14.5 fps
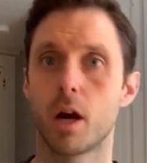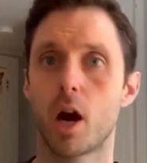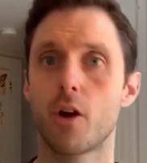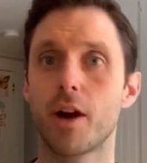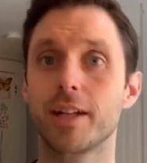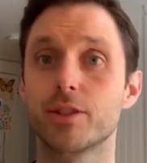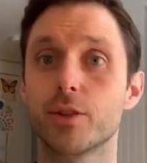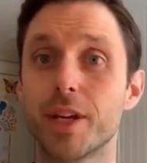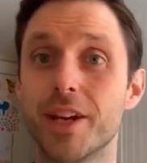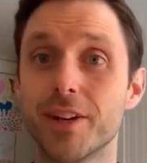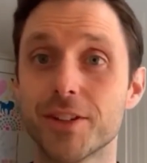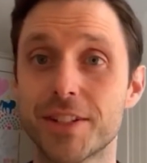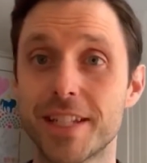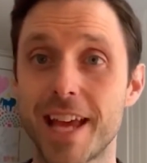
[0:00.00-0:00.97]
All right, so
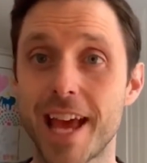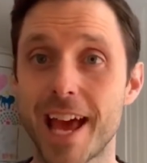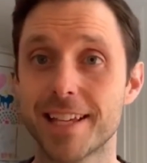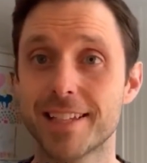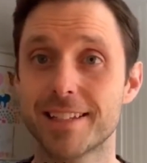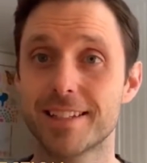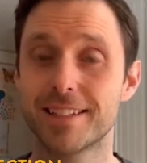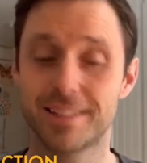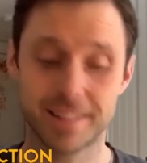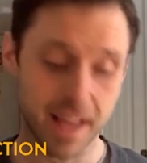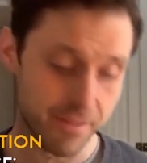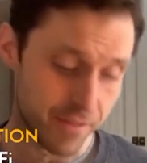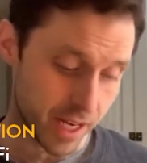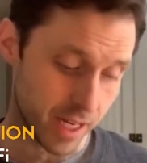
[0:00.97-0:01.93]
here's test
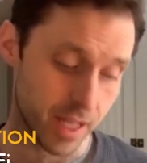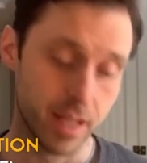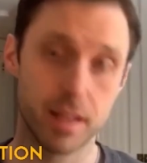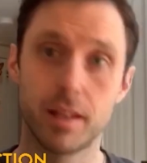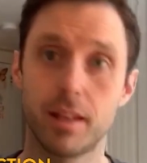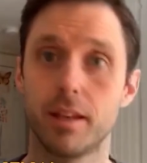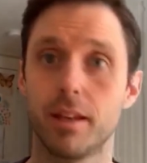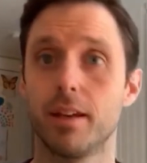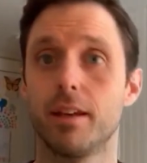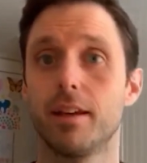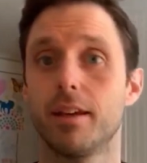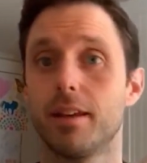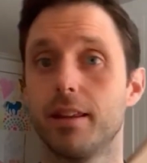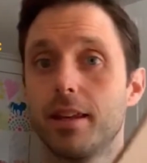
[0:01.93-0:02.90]
seven.
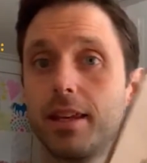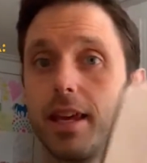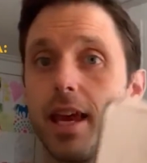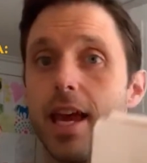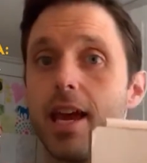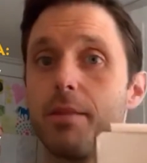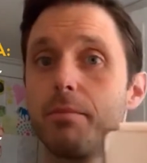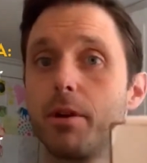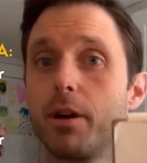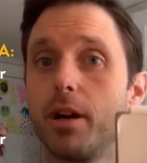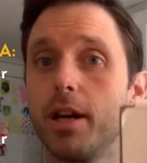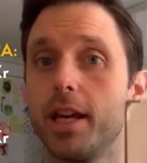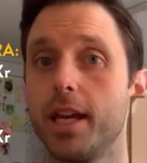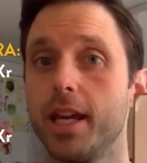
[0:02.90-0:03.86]
The
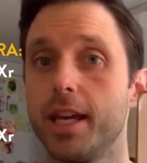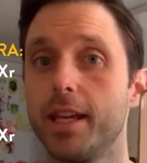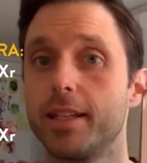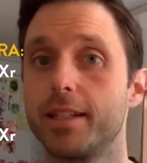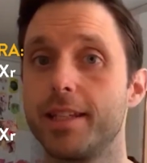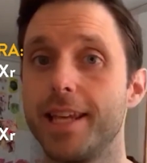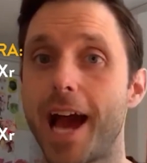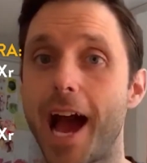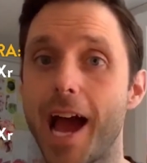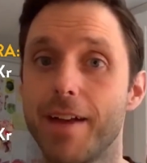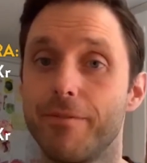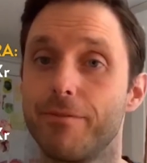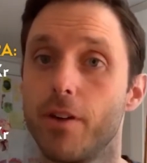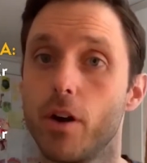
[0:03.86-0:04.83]
camera is the
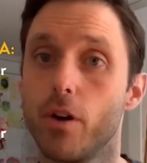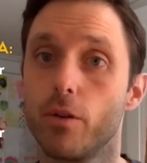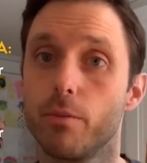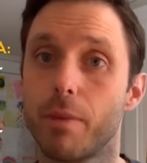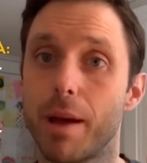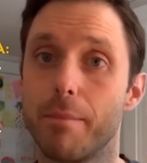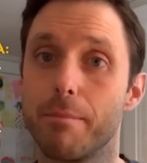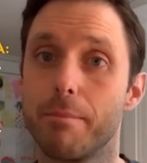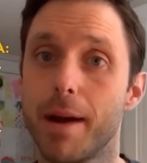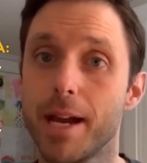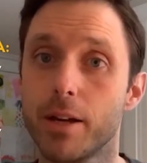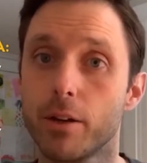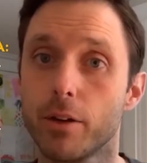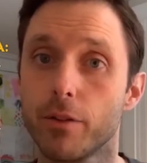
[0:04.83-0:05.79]
iPhone. My
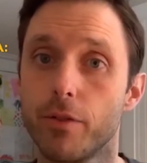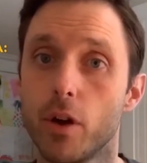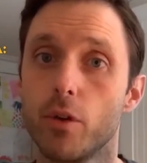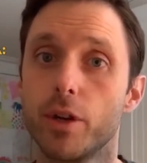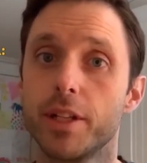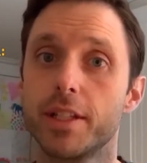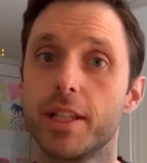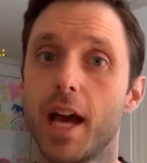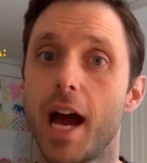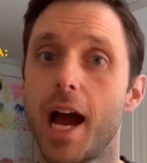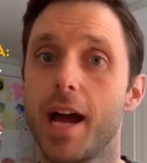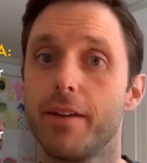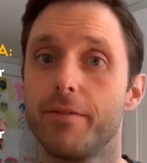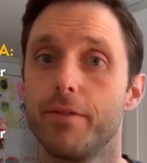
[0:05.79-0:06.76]
microphone is the
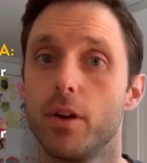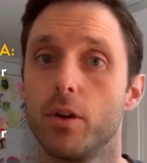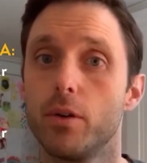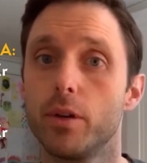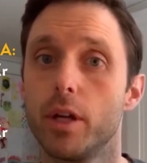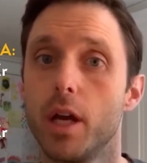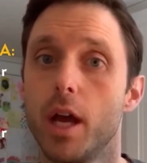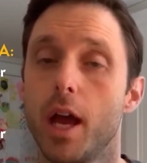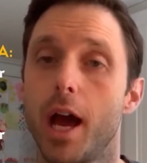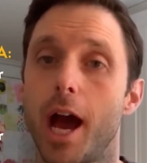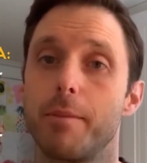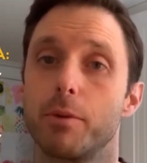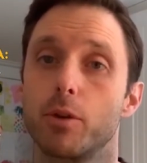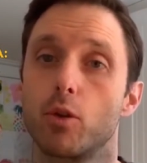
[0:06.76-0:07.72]
iPhone.
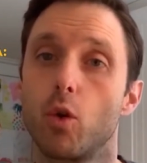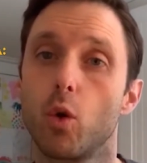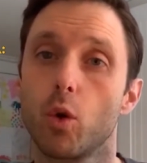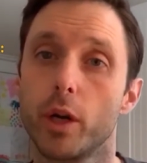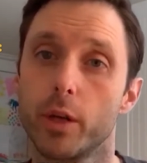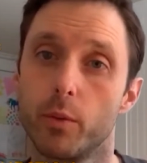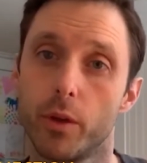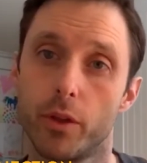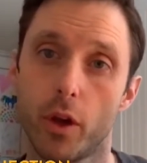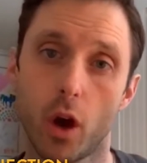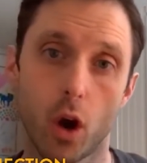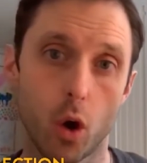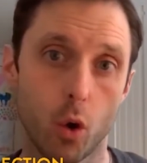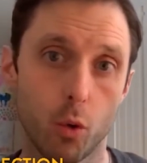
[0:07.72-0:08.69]
I'm recording with
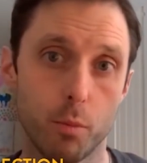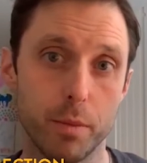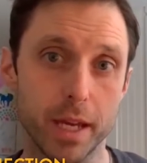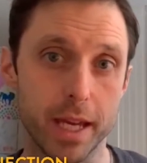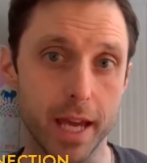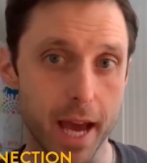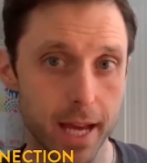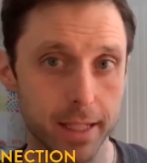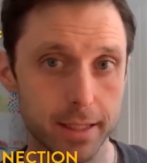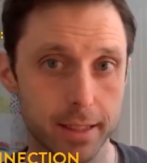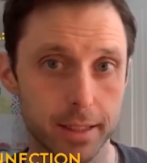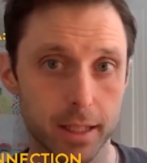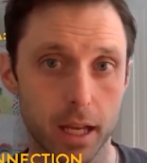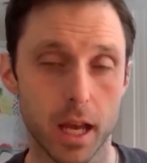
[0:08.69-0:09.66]

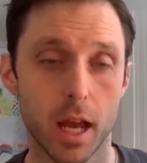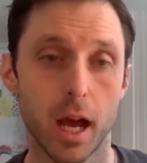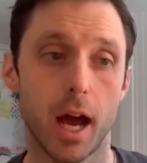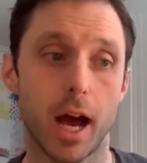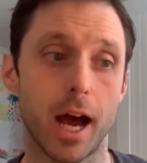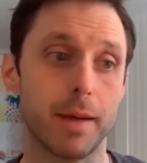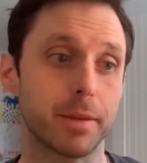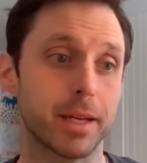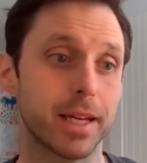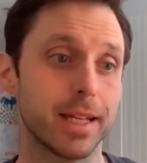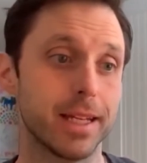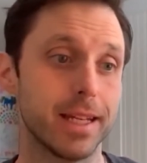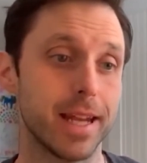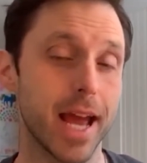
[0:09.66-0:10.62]
OBS. I'm
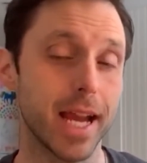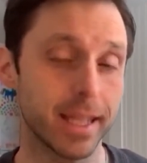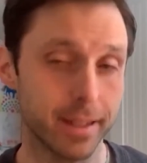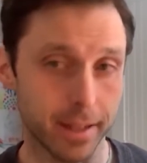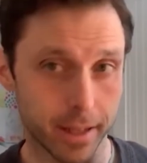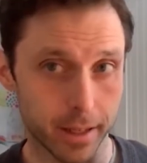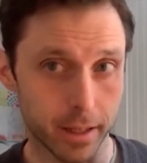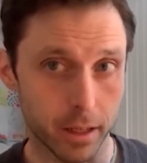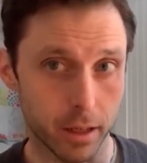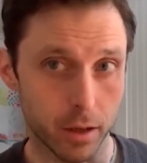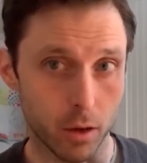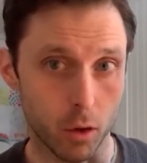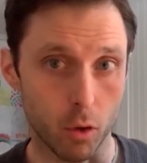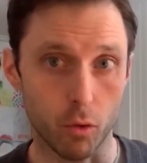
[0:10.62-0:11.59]
connected
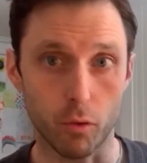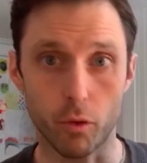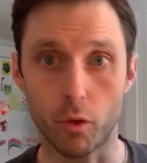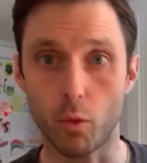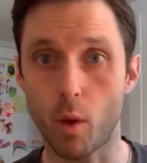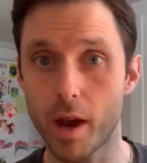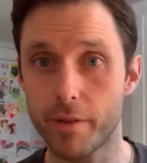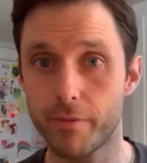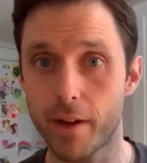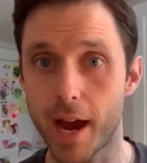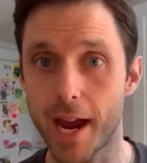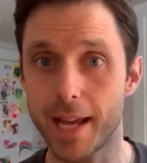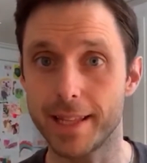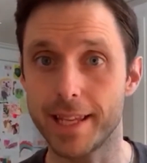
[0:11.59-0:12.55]
over the
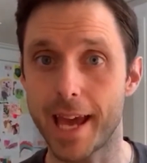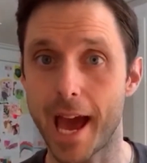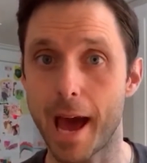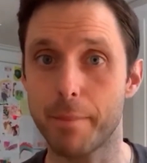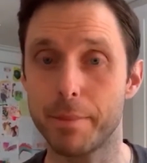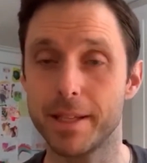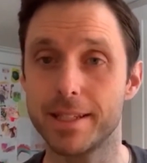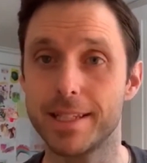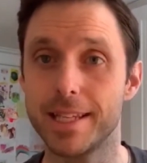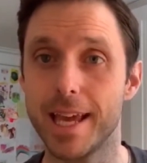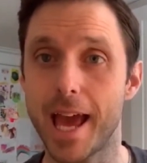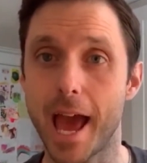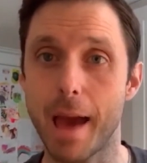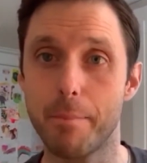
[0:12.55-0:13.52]
Wi-Fi and the app is
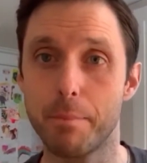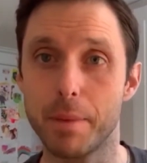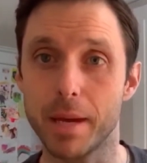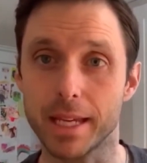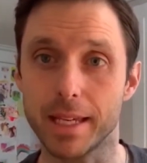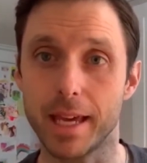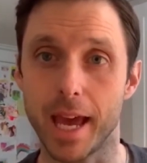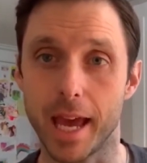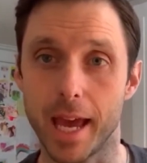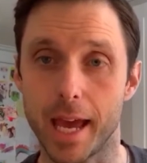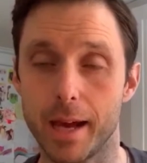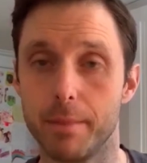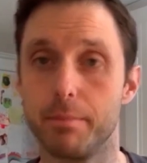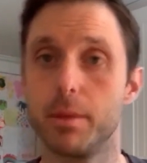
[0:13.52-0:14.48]
the
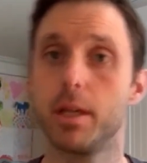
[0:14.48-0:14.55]
EpocCam.